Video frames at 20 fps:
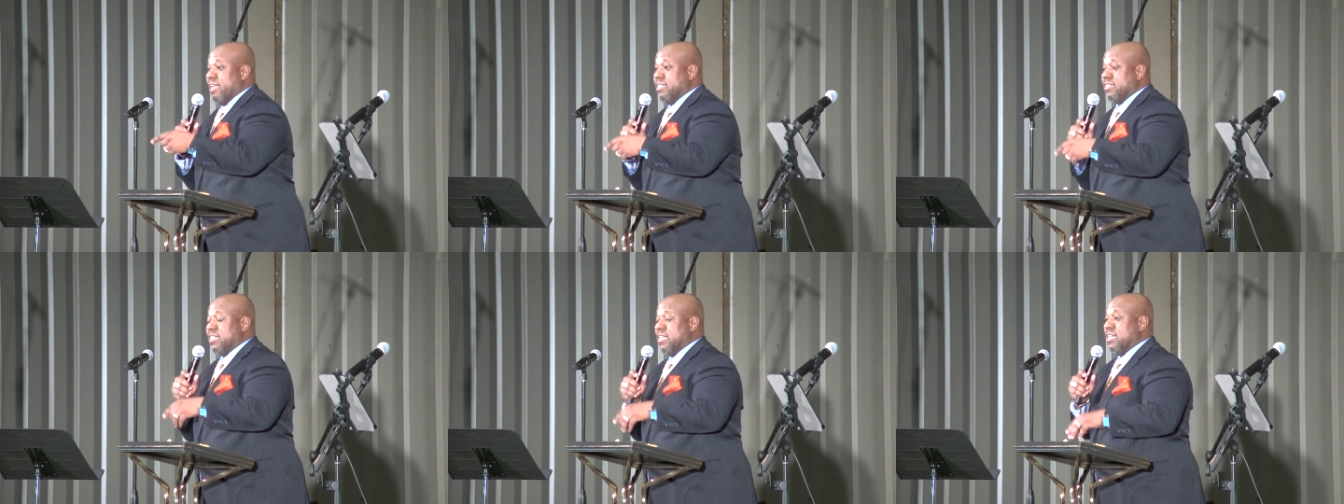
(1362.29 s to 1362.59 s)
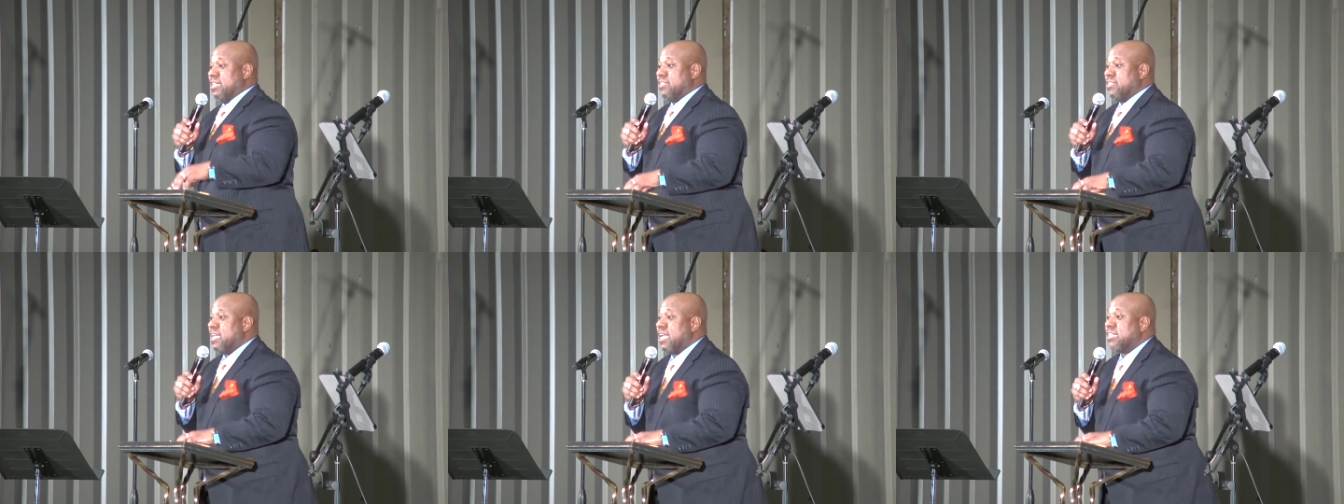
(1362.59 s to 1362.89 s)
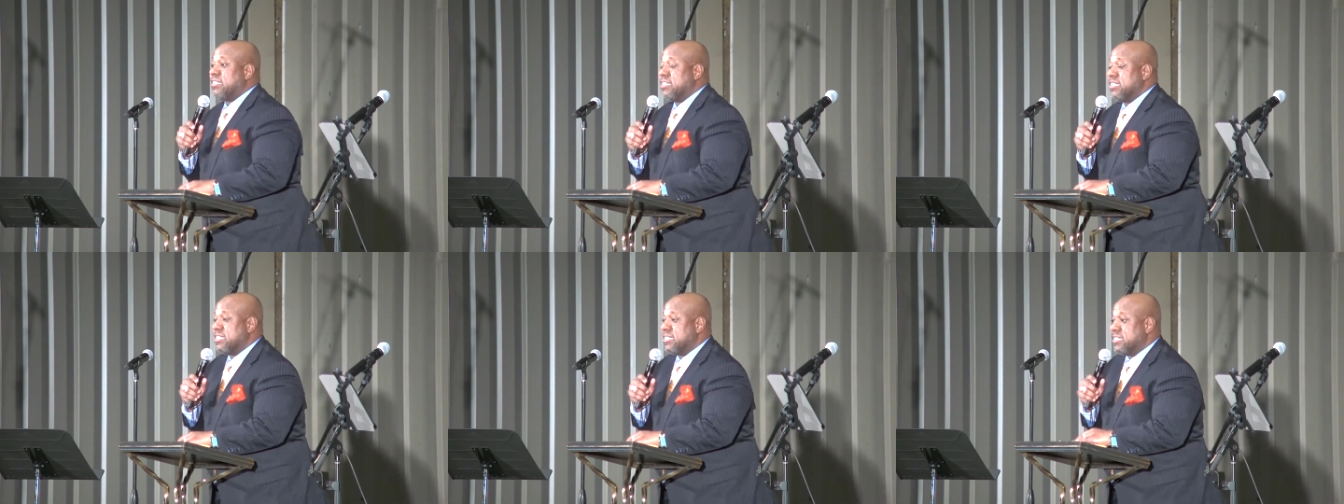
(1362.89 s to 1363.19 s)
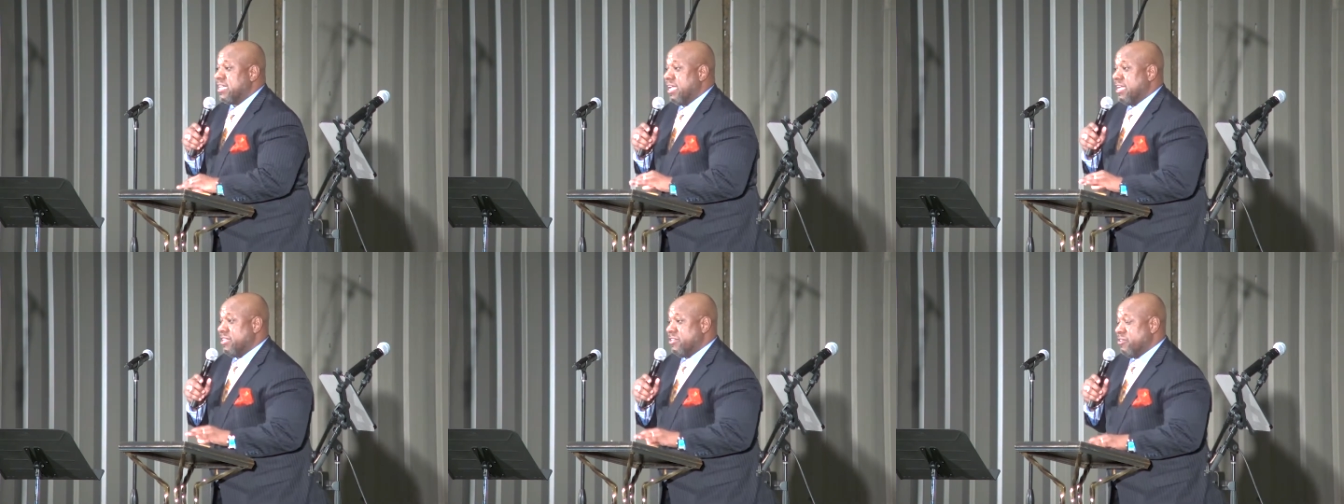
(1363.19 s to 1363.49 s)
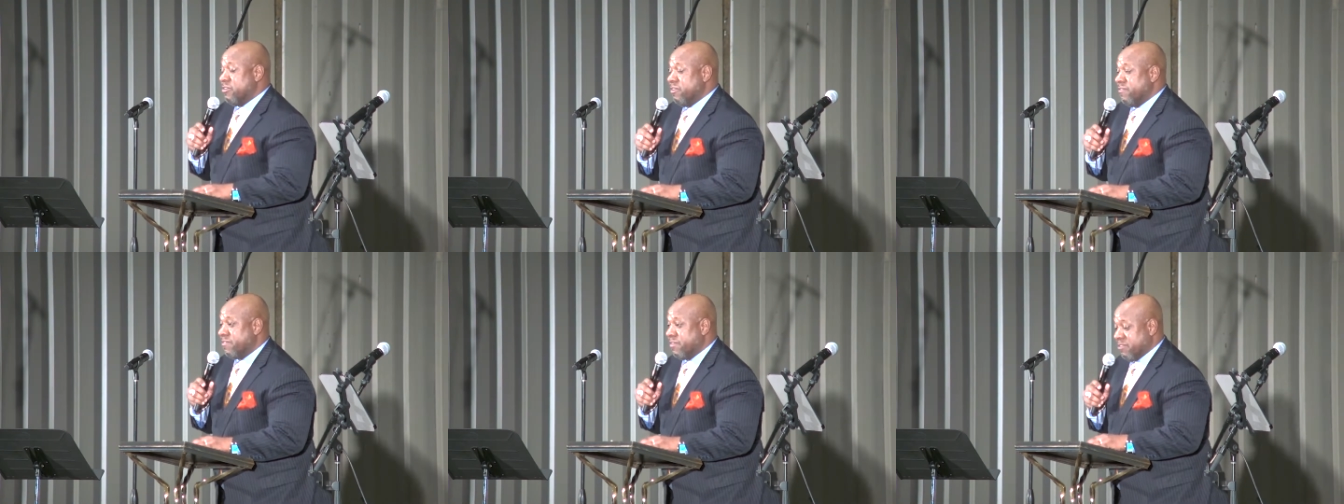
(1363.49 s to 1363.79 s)
He's at Texas
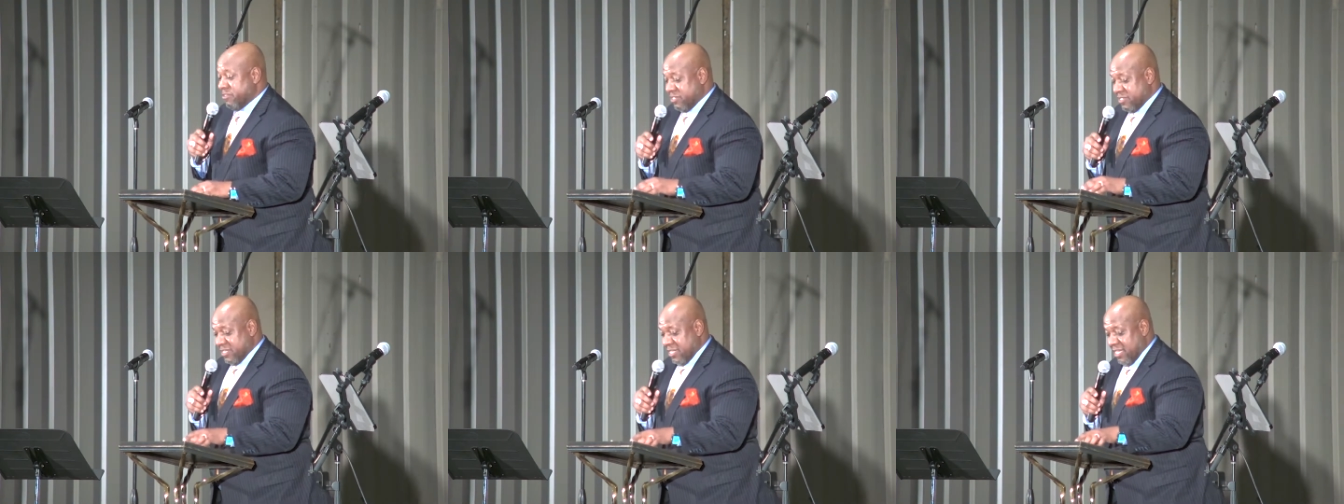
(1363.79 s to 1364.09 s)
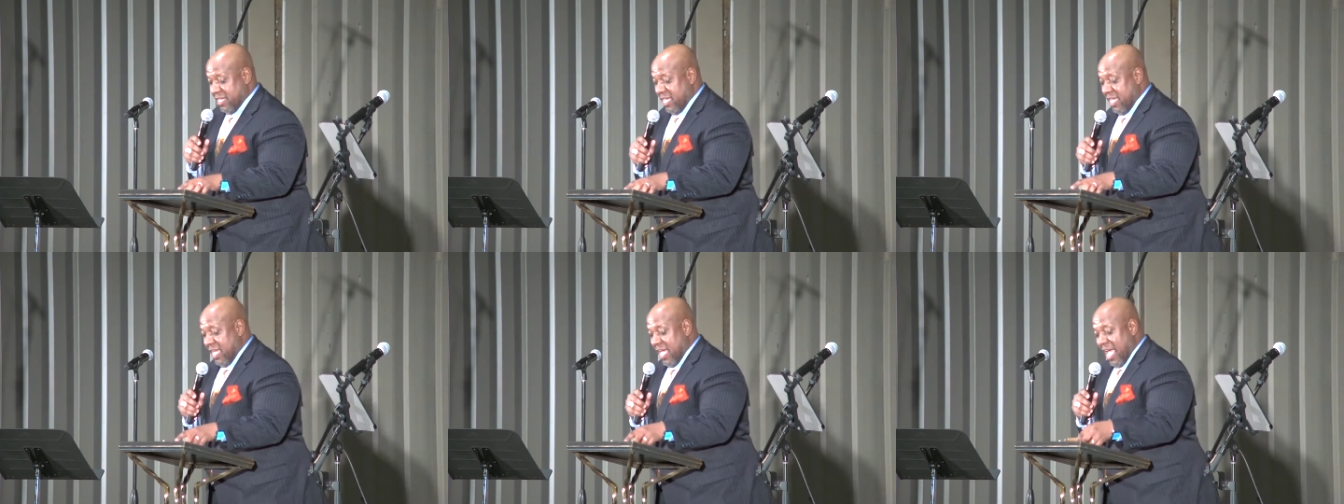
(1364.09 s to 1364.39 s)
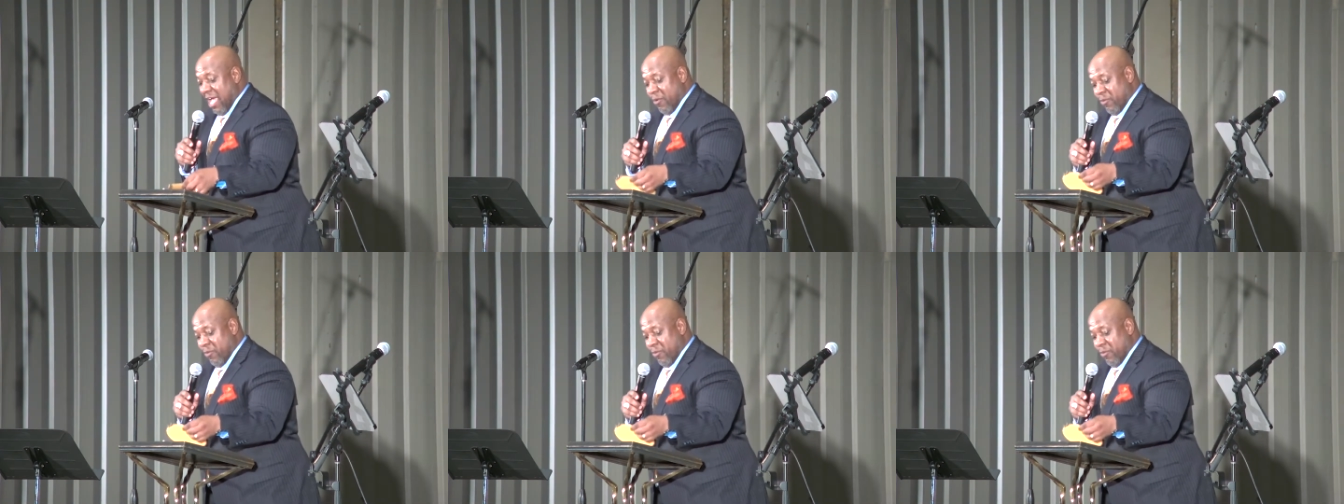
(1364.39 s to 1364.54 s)
State University.